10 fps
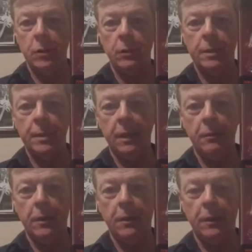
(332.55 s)
What is the
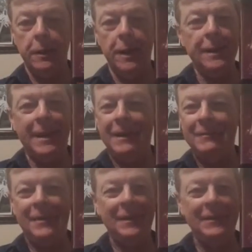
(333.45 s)
other one called? I can't
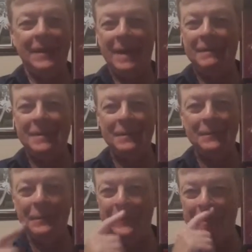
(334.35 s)
even think of the names of
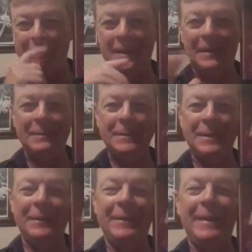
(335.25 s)
the movies now. I'm
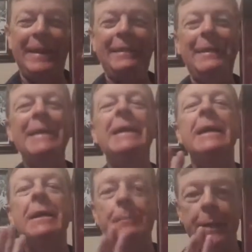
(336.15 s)
sorry. Anyway,
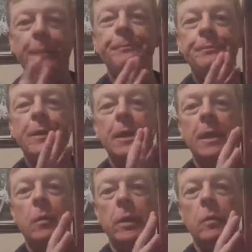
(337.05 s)
but
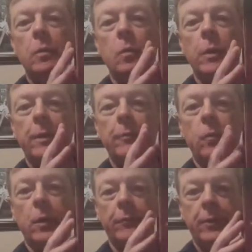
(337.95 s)
one
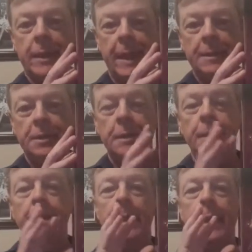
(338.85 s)
of the last,
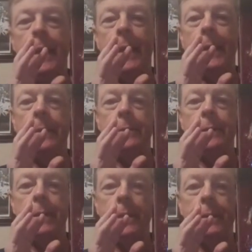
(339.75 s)

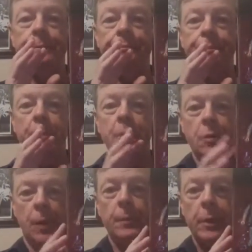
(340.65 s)
and
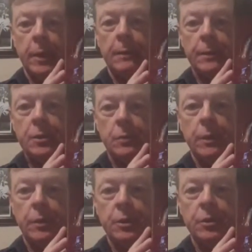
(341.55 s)
so I'm going to keep this
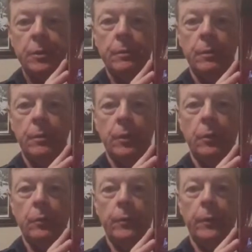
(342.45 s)
one just in
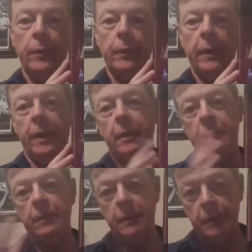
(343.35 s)

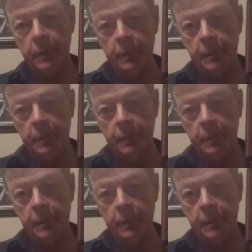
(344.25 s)
and